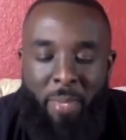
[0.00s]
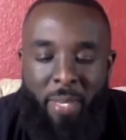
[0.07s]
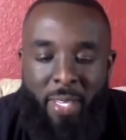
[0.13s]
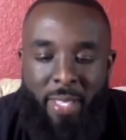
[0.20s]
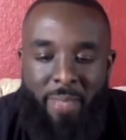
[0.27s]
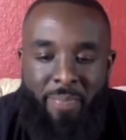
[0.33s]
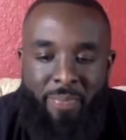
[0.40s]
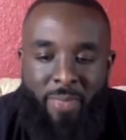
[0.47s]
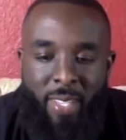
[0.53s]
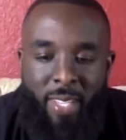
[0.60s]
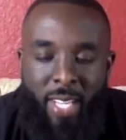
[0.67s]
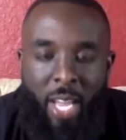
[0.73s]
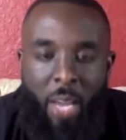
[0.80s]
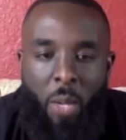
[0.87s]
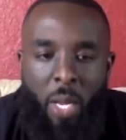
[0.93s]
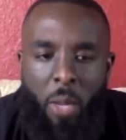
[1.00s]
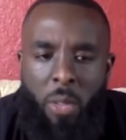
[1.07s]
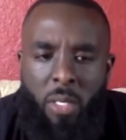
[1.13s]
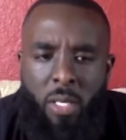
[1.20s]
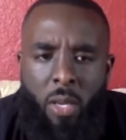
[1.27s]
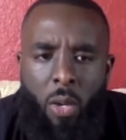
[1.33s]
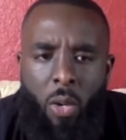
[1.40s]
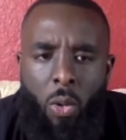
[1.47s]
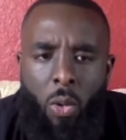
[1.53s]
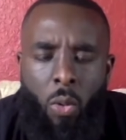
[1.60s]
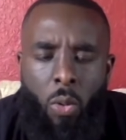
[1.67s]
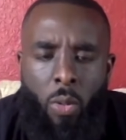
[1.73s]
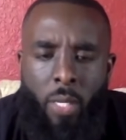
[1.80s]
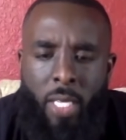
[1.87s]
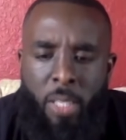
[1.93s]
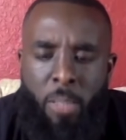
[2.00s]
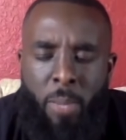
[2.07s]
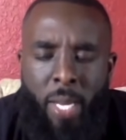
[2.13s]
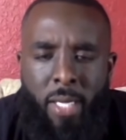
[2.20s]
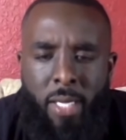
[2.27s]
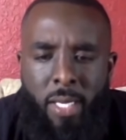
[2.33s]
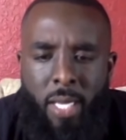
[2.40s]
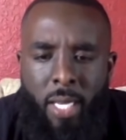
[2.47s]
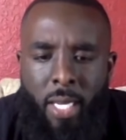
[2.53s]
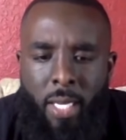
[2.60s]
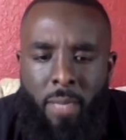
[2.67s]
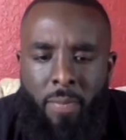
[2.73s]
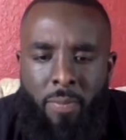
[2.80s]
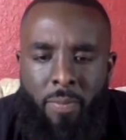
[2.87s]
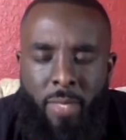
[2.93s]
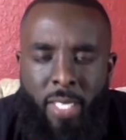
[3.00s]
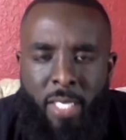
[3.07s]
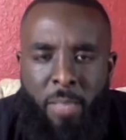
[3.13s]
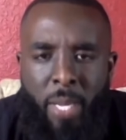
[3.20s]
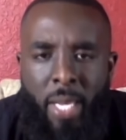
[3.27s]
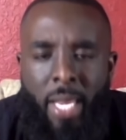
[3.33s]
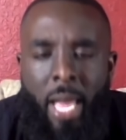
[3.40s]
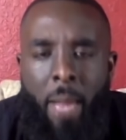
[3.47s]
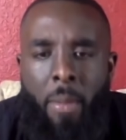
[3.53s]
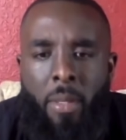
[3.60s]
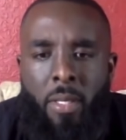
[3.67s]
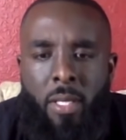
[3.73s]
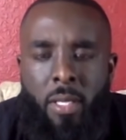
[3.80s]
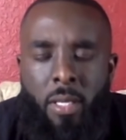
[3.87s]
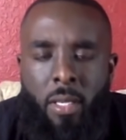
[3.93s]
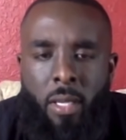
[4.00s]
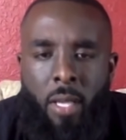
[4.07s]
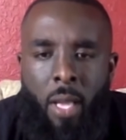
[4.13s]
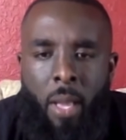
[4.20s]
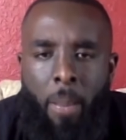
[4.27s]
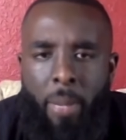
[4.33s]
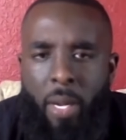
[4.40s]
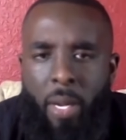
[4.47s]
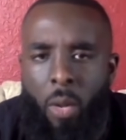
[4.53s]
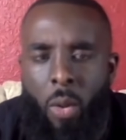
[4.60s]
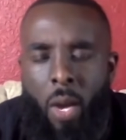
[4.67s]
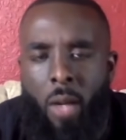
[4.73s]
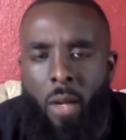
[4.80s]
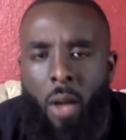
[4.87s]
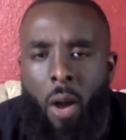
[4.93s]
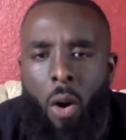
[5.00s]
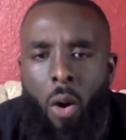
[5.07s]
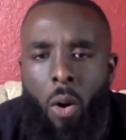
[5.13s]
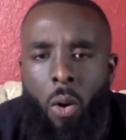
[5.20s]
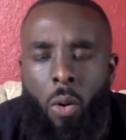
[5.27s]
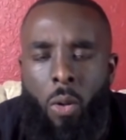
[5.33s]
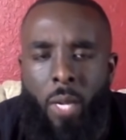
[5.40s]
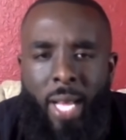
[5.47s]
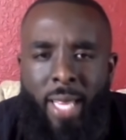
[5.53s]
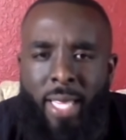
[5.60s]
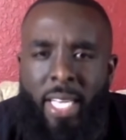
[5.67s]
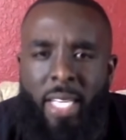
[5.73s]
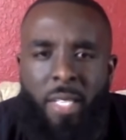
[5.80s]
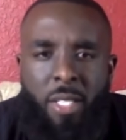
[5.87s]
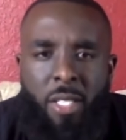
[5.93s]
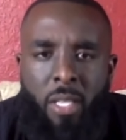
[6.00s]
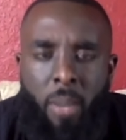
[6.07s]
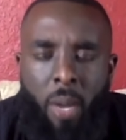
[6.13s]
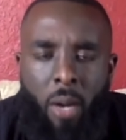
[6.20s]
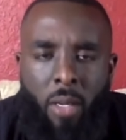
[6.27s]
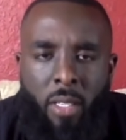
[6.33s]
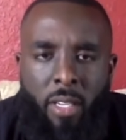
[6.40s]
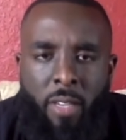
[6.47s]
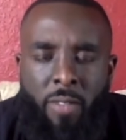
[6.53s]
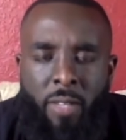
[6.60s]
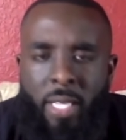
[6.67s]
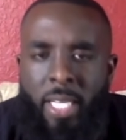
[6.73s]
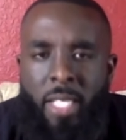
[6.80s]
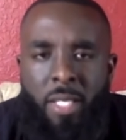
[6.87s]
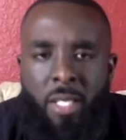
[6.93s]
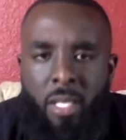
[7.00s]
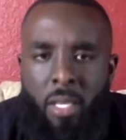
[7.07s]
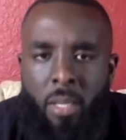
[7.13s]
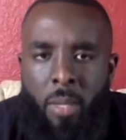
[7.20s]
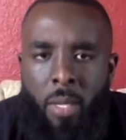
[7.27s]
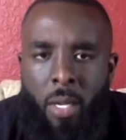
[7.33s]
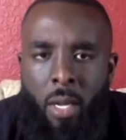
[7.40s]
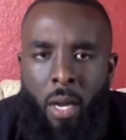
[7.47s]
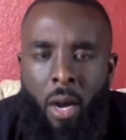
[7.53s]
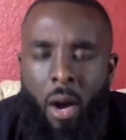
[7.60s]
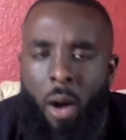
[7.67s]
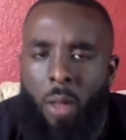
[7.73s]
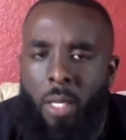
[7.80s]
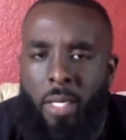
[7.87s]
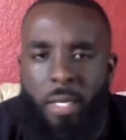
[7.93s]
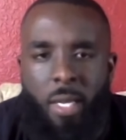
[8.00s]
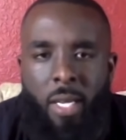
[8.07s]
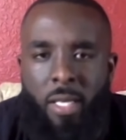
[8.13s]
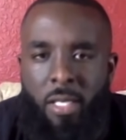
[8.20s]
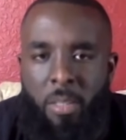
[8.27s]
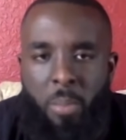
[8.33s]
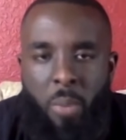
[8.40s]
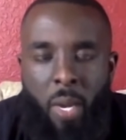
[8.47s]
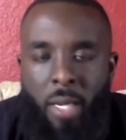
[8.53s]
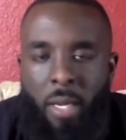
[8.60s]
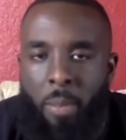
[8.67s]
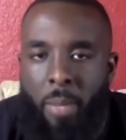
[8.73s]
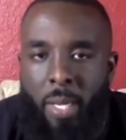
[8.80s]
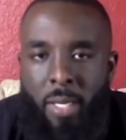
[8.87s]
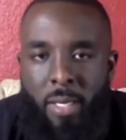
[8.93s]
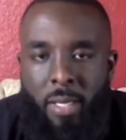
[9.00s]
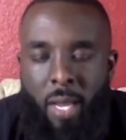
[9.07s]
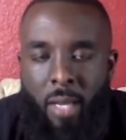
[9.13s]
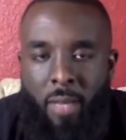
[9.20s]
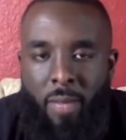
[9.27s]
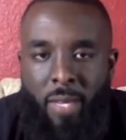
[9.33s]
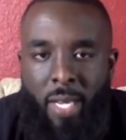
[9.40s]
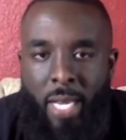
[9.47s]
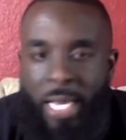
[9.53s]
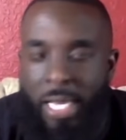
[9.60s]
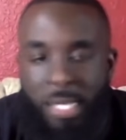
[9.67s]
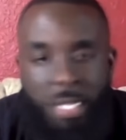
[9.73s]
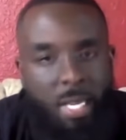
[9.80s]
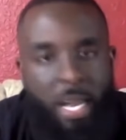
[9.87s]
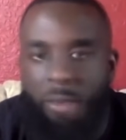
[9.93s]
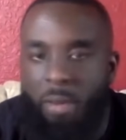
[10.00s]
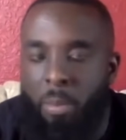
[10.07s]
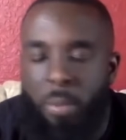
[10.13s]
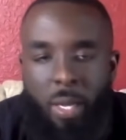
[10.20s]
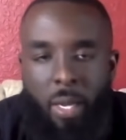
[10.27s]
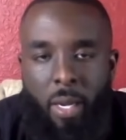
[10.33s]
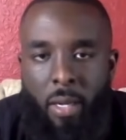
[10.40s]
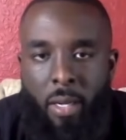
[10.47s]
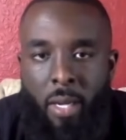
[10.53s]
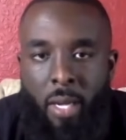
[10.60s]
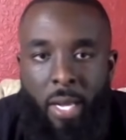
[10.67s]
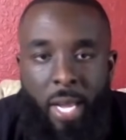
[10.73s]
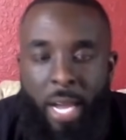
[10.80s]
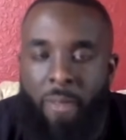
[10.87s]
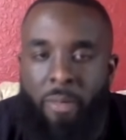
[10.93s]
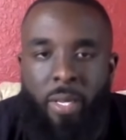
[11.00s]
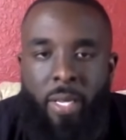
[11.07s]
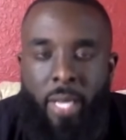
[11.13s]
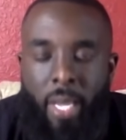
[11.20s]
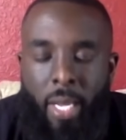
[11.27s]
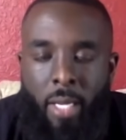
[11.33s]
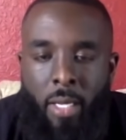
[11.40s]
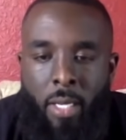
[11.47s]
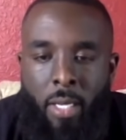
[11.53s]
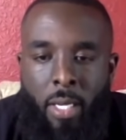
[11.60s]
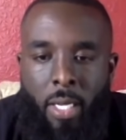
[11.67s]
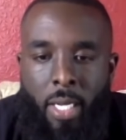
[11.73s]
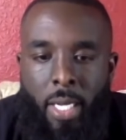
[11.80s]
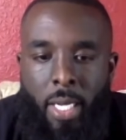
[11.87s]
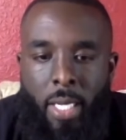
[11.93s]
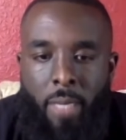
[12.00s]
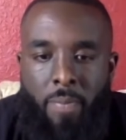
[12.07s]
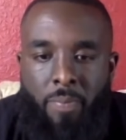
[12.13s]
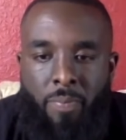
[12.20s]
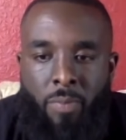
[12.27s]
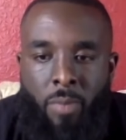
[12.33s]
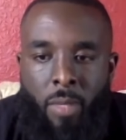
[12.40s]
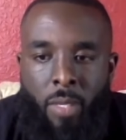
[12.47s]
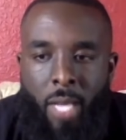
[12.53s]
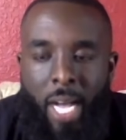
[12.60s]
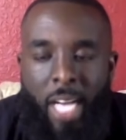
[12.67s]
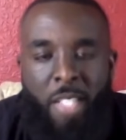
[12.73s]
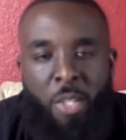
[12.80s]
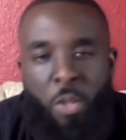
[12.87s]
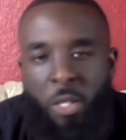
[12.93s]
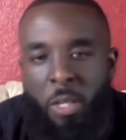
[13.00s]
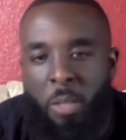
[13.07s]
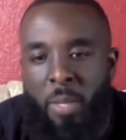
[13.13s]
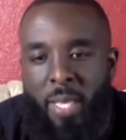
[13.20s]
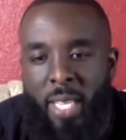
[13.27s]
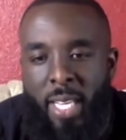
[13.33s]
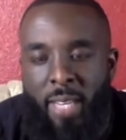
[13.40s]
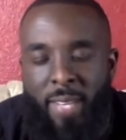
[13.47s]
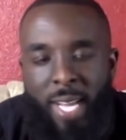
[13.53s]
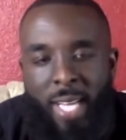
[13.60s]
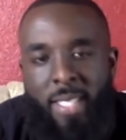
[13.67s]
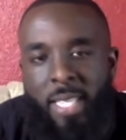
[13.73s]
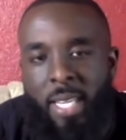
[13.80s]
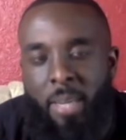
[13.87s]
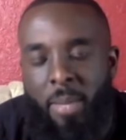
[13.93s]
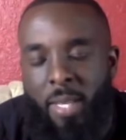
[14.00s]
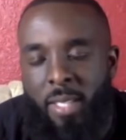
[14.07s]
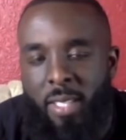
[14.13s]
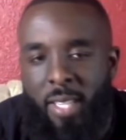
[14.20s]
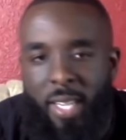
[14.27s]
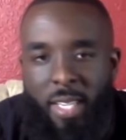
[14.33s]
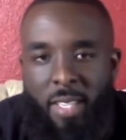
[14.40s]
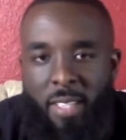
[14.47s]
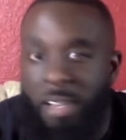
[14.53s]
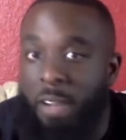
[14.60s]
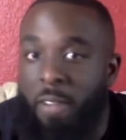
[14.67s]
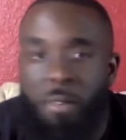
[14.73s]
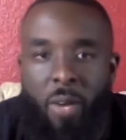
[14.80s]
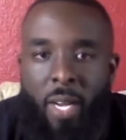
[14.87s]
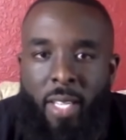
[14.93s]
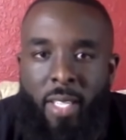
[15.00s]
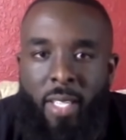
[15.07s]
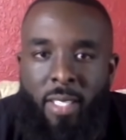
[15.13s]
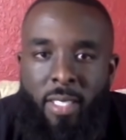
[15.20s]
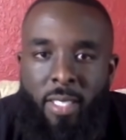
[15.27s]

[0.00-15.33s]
But it was cool, especially just being able to be around all that leadership, all the different leadership. All it does is bring the best out of each and every player every day. And I truly believe that team doesn't get enough credit.